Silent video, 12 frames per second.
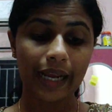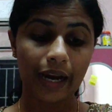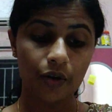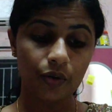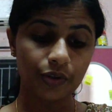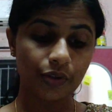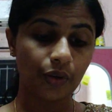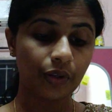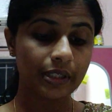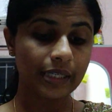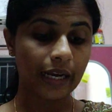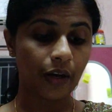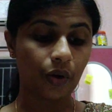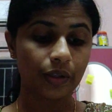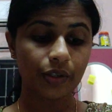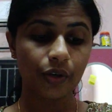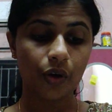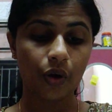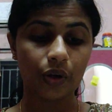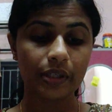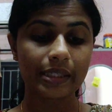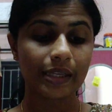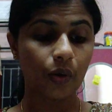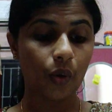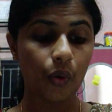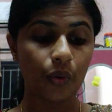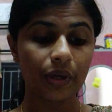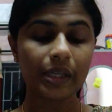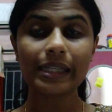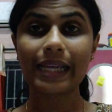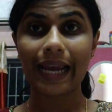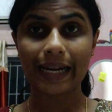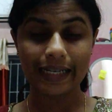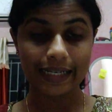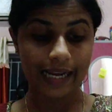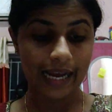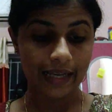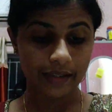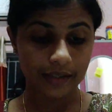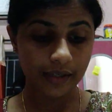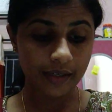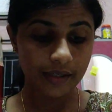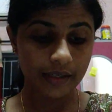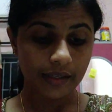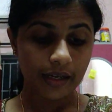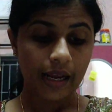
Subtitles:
aerosols can also cause oral candidiasis,